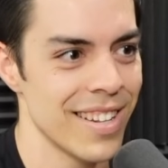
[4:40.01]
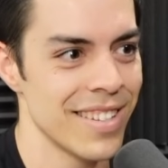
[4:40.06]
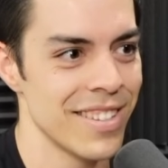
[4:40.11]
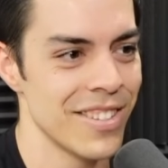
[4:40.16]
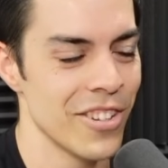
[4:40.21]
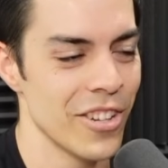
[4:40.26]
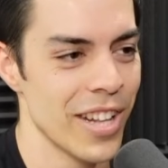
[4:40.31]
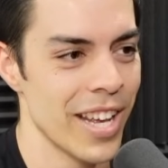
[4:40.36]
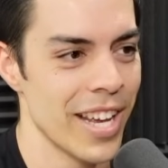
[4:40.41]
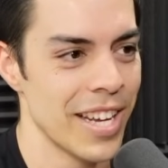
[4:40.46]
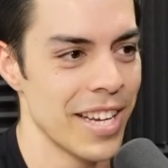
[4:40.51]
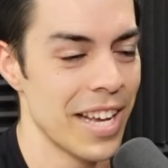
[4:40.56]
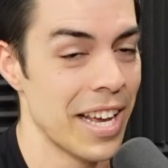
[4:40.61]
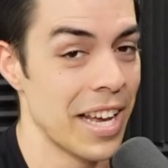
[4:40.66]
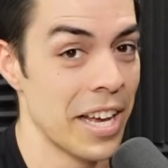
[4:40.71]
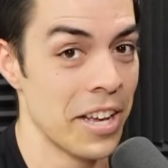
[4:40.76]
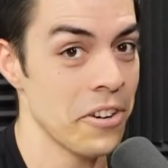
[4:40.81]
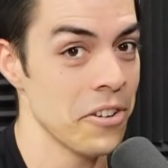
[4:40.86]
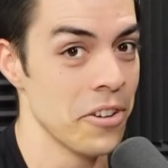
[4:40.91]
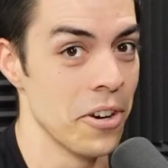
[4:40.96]
And they're like,
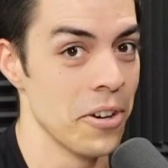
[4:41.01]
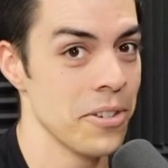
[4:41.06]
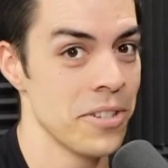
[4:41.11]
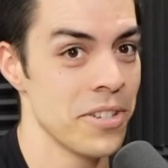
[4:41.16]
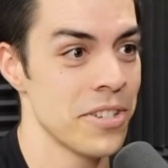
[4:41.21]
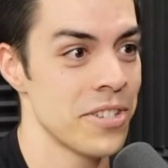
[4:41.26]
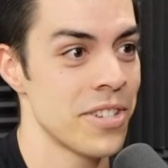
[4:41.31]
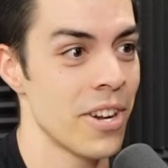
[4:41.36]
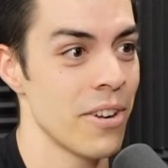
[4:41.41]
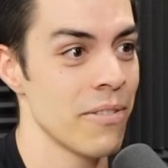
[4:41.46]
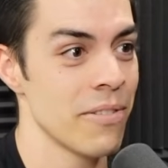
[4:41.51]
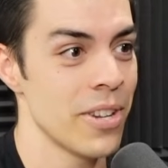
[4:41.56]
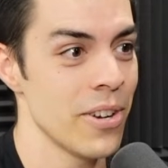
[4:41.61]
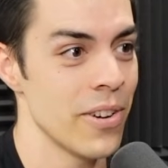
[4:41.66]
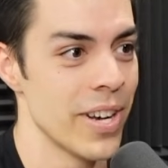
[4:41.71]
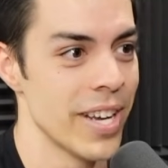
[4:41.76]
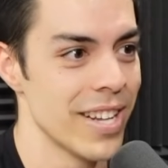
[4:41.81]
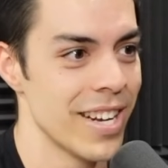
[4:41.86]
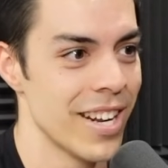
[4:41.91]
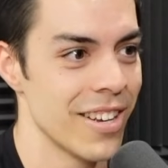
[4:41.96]
I don't know. You just don't
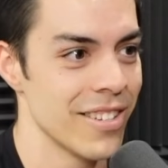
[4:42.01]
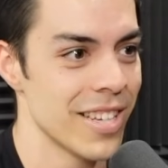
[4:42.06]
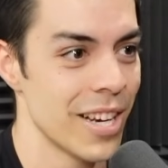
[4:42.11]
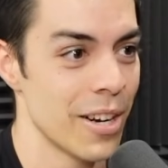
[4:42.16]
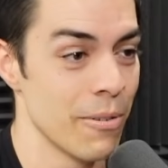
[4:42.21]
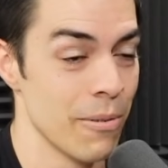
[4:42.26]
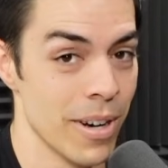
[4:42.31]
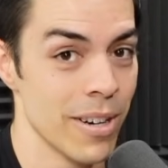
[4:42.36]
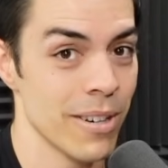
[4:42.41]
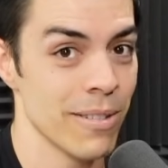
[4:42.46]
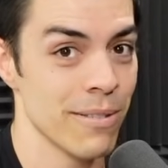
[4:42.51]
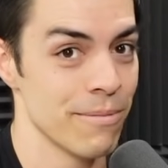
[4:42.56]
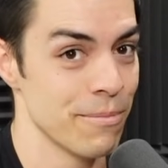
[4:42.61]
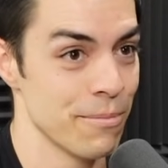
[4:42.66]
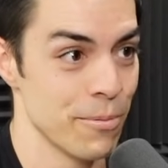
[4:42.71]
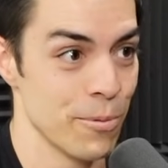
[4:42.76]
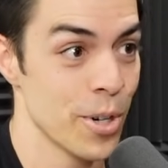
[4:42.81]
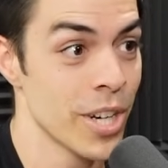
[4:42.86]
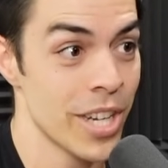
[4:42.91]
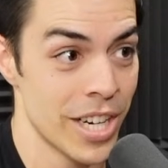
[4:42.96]
do it. And I was like, well,
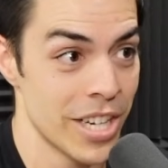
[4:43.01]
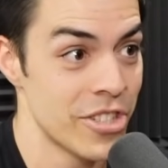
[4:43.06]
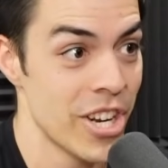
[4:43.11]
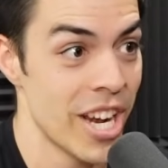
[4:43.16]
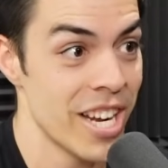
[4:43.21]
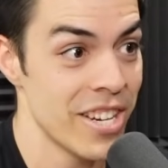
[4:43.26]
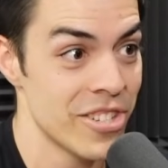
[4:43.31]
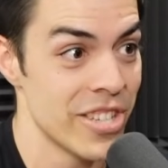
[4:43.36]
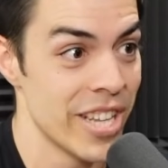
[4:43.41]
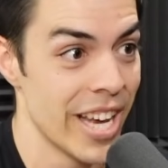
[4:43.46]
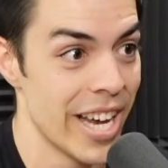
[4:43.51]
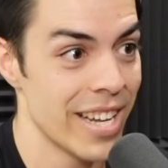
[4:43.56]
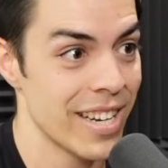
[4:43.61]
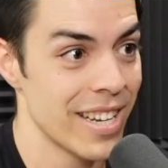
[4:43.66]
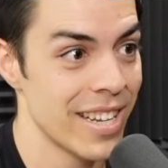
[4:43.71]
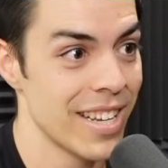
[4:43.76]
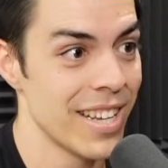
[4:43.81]
we're going to change that.